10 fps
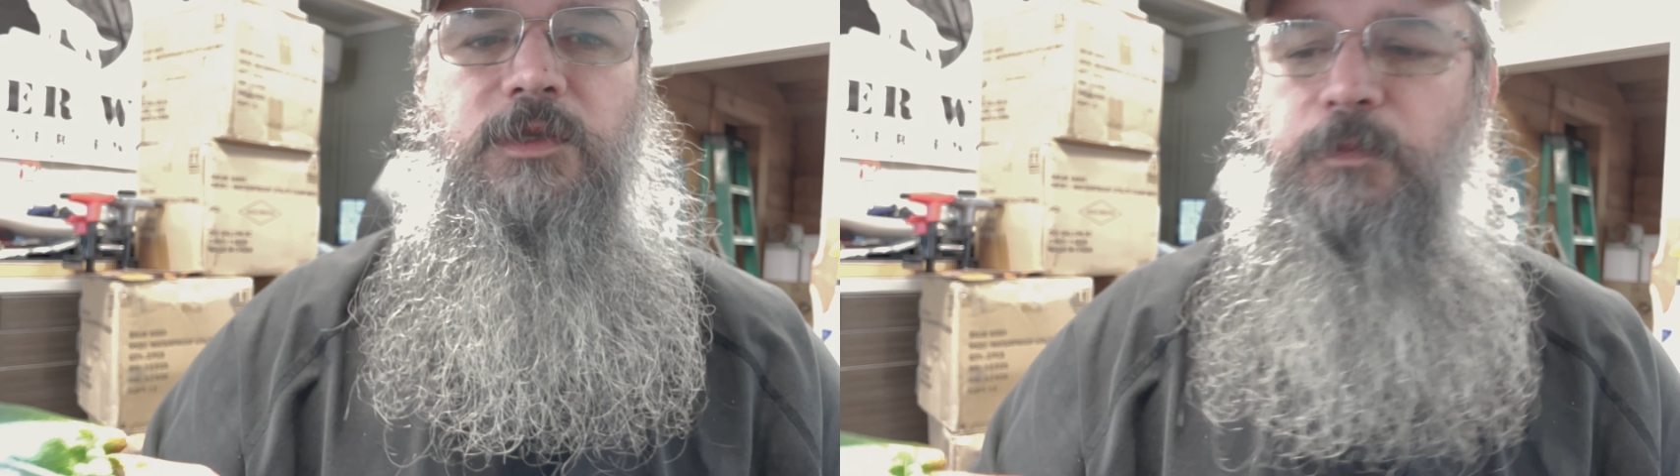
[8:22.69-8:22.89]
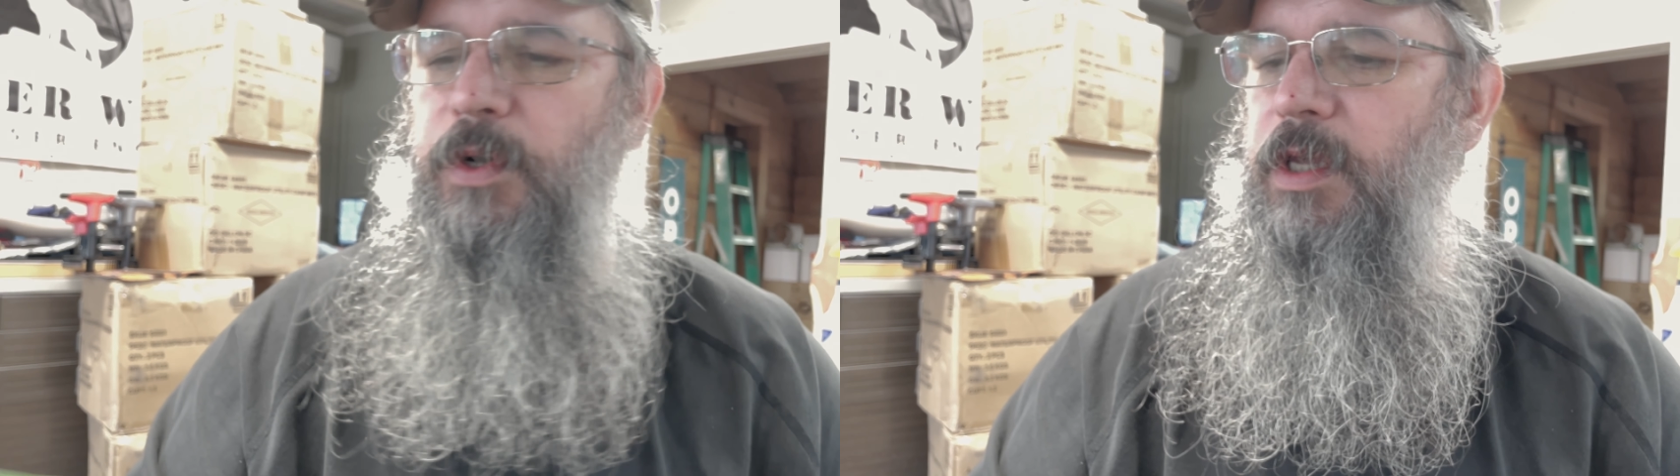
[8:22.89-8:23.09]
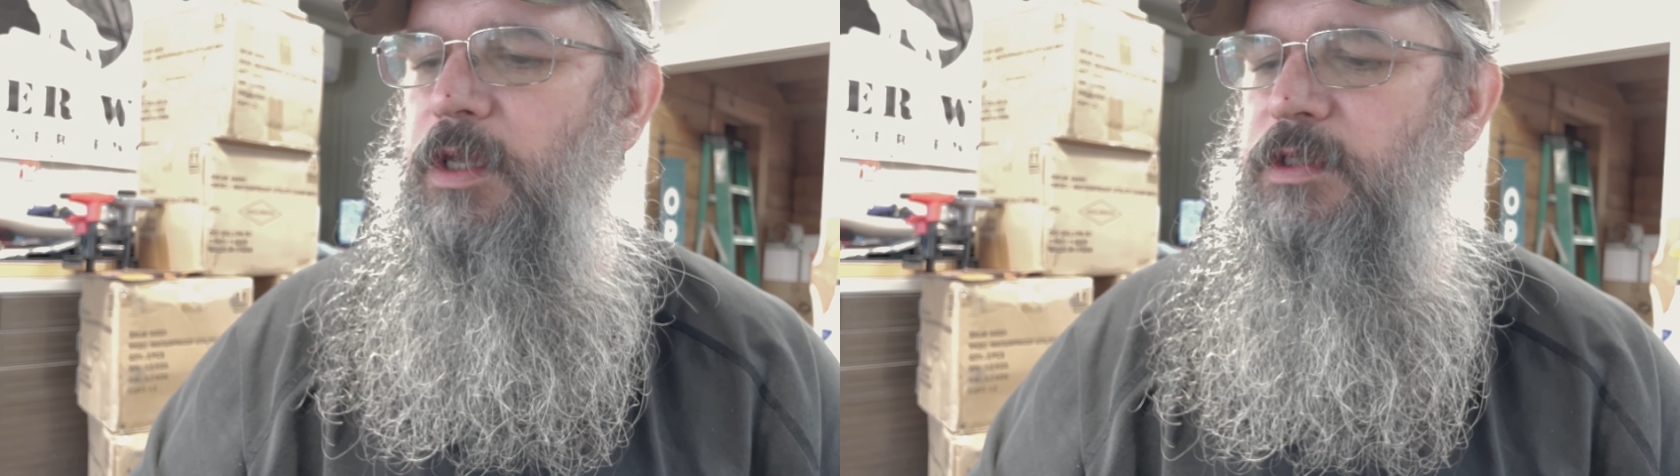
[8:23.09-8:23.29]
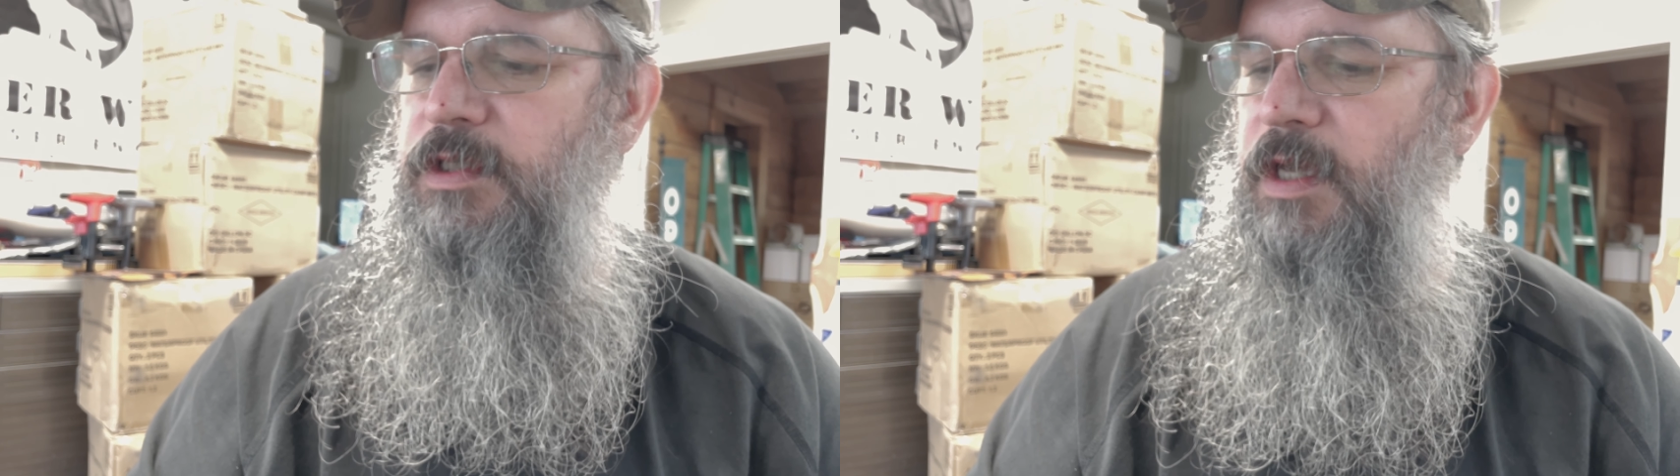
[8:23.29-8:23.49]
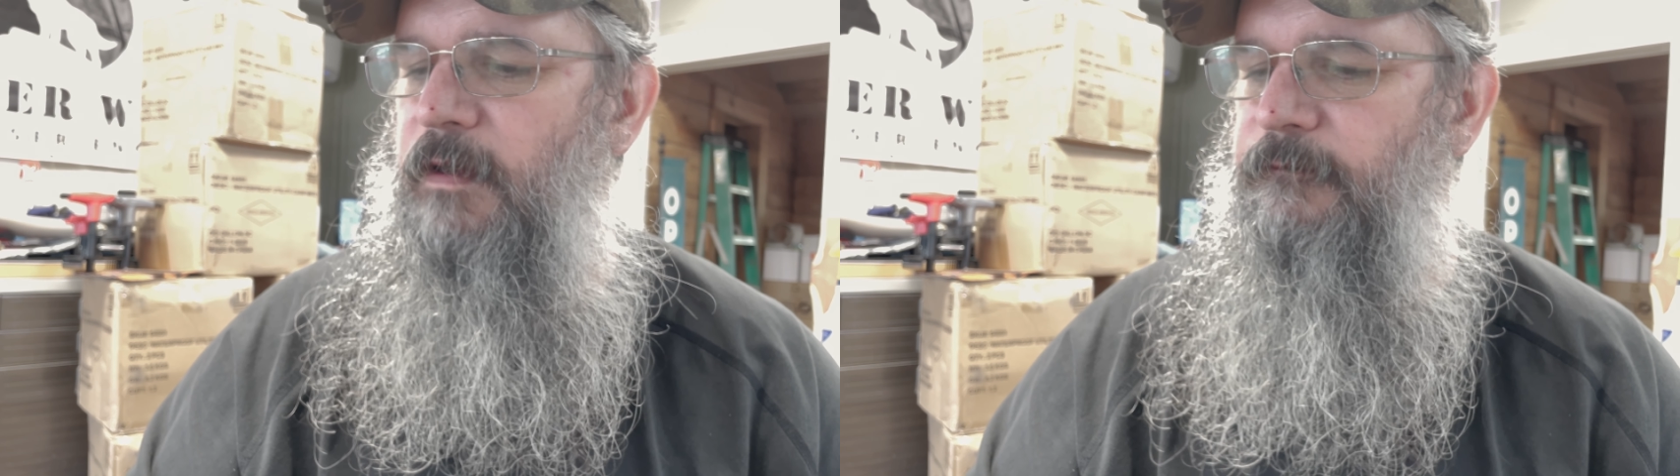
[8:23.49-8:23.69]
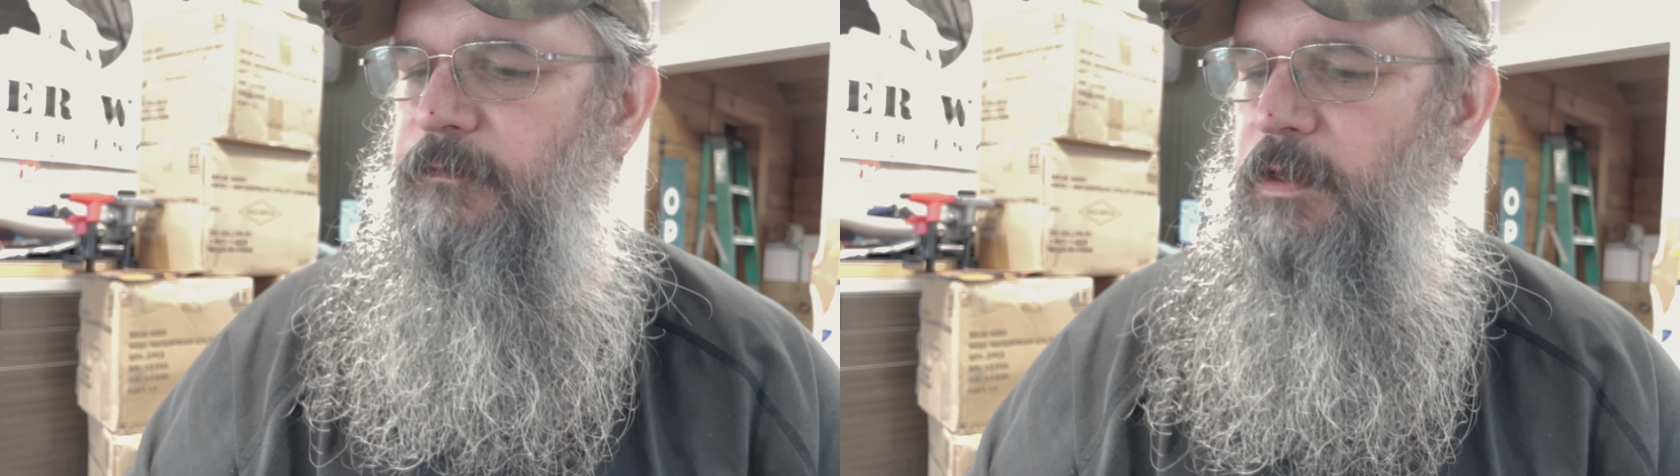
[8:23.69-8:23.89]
pretty good stuff.